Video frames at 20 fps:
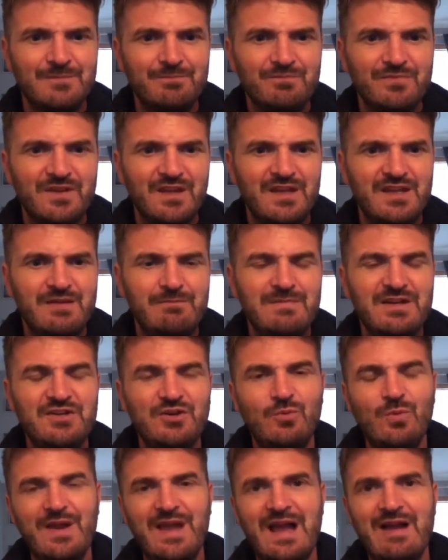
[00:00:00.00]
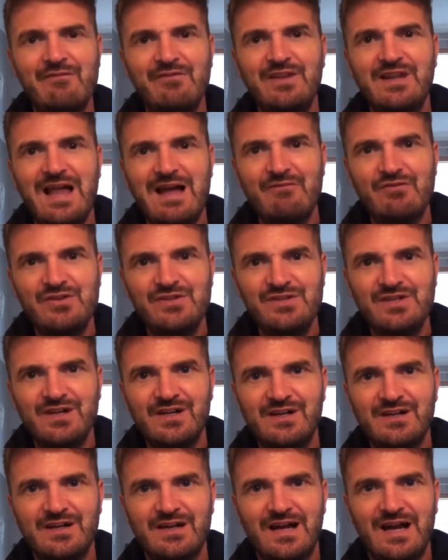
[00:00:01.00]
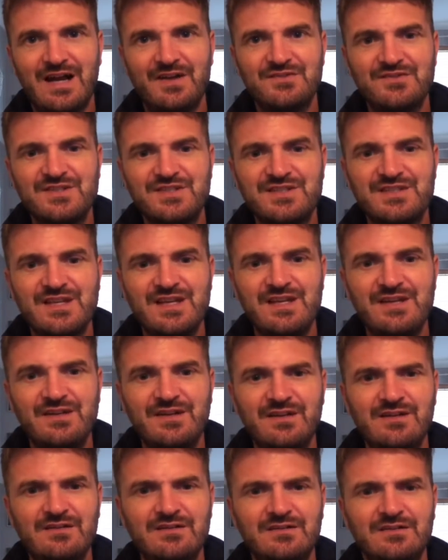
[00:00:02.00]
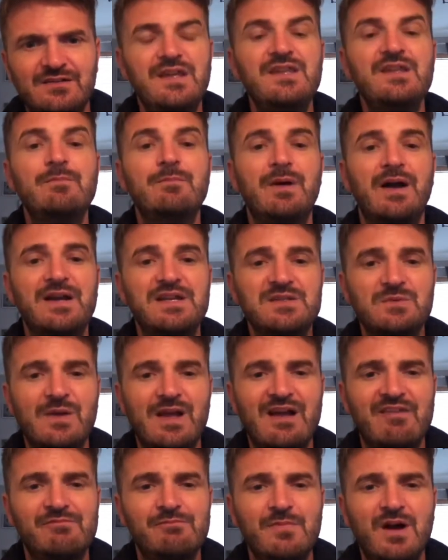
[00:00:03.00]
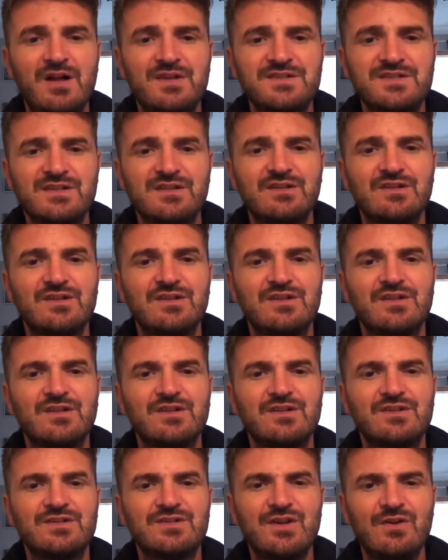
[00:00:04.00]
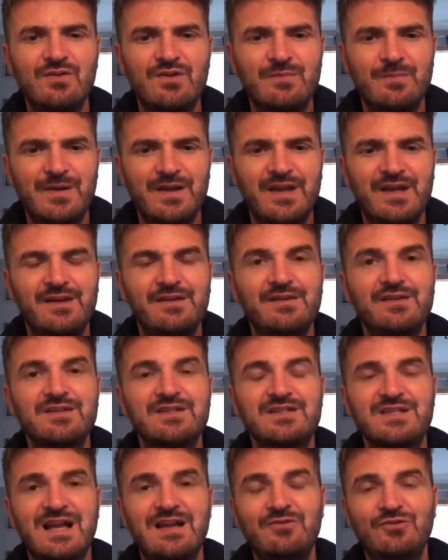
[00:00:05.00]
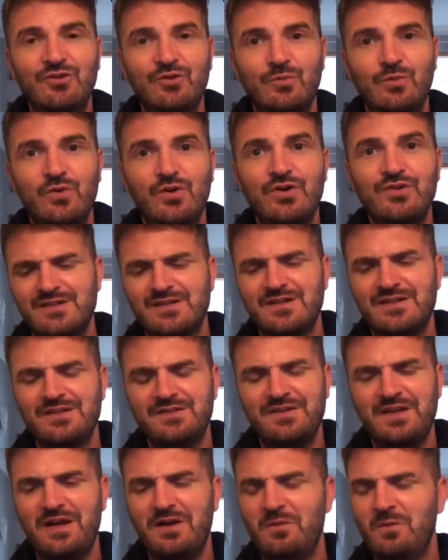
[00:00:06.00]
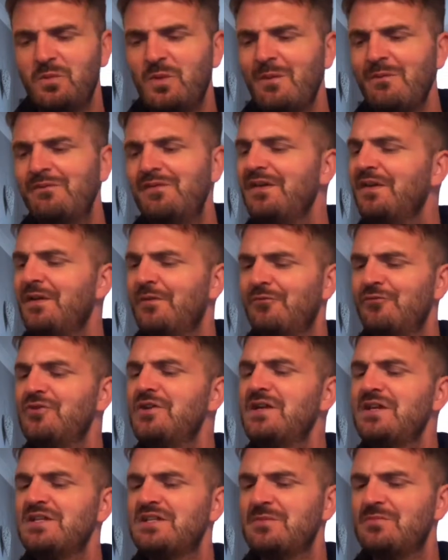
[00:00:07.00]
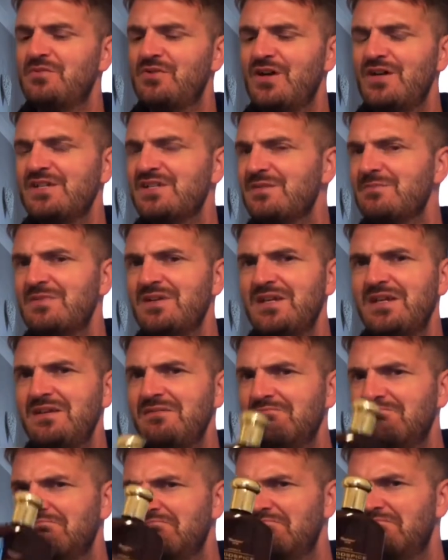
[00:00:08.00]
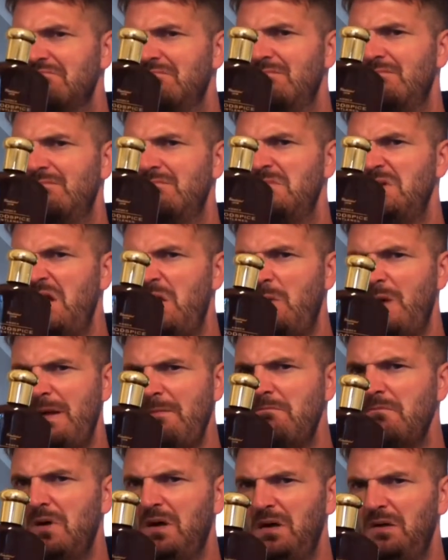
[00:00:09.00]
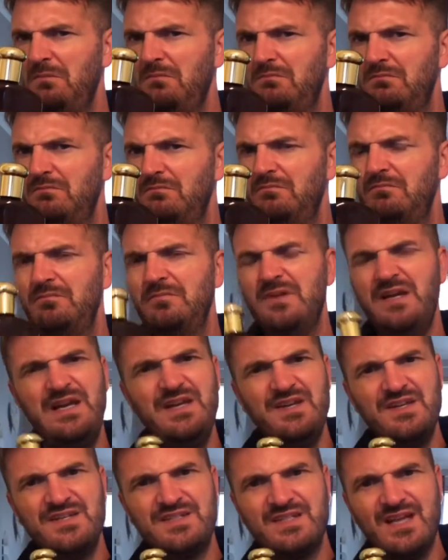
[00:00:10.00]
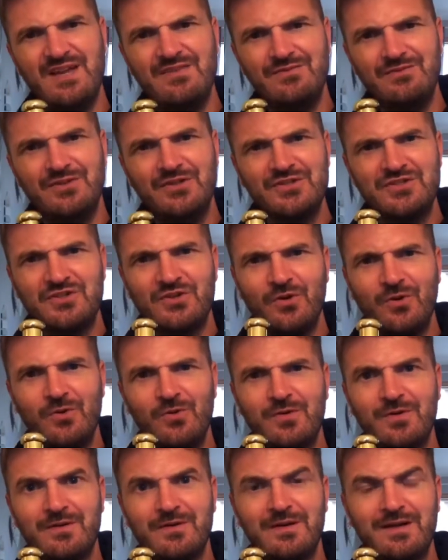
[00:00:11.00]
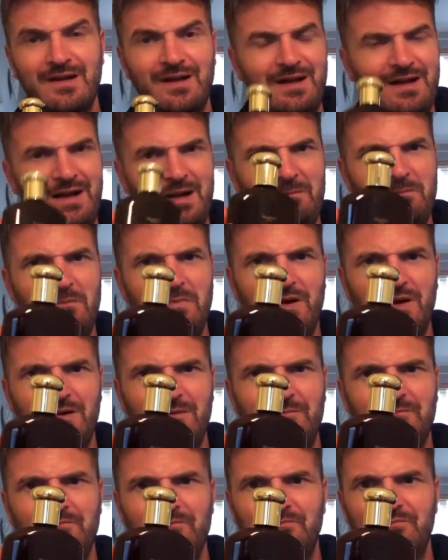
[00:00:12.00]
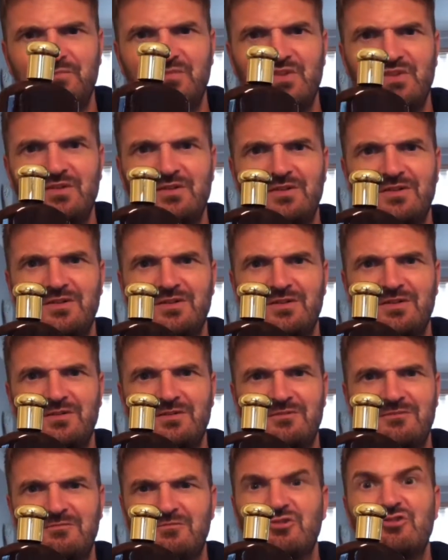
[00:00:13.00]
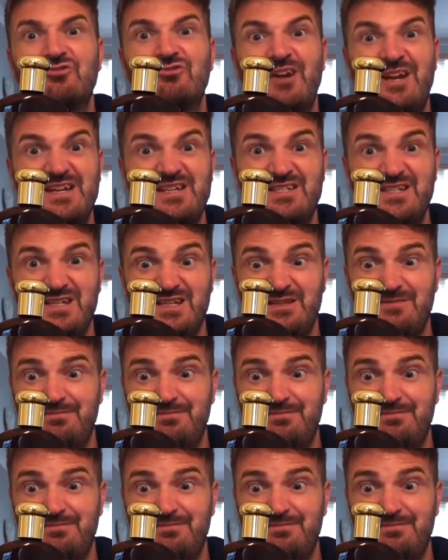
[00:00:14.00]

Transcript: In the middle, we have lavender and cedar. In the base, we have musk, tonka bean, sandalwood. Now, one thing that really surprised me, no amber. In a scent that's called amber. Crazy.